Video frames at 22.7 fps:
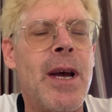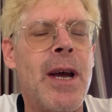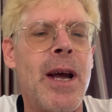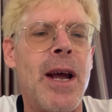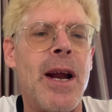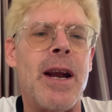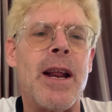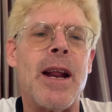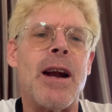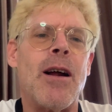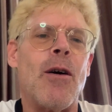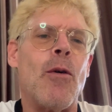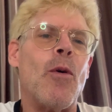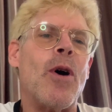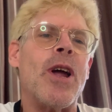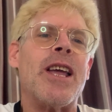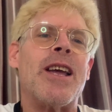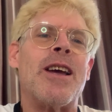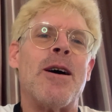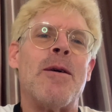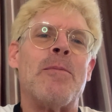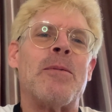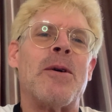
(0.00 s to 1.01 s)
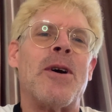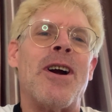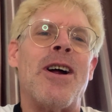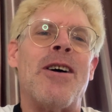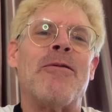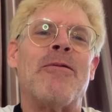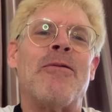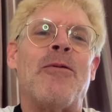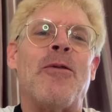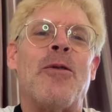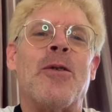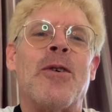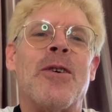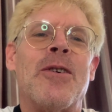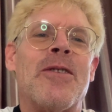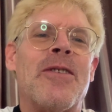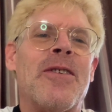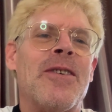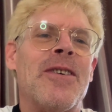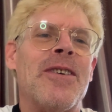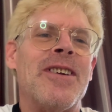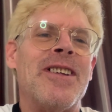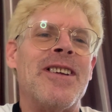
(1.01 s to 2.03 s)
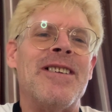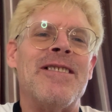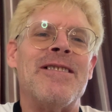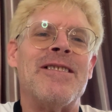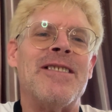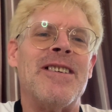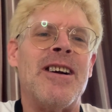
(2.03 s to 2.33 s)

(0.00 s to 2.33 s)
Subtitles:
and then I'll wake up around 4:30,